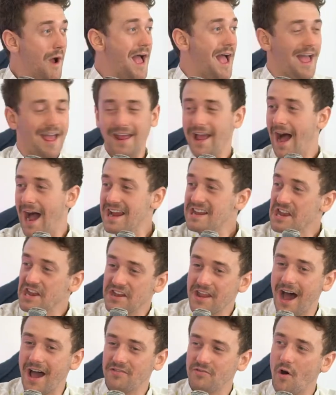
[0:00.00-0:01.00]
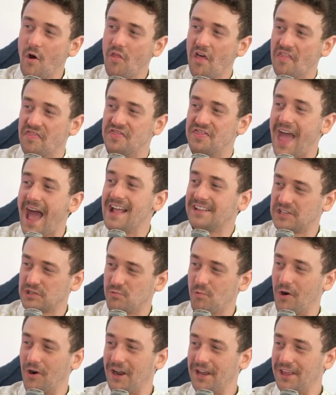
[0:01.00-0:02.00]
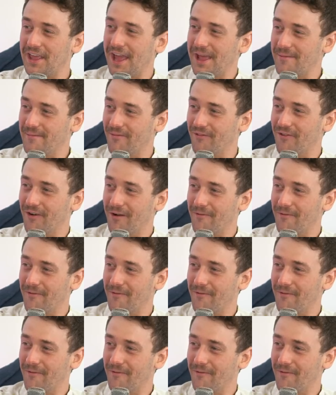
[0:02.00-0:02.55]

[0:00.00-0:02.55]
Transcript: way. Yeah. I did not know that. That's where it came yeah.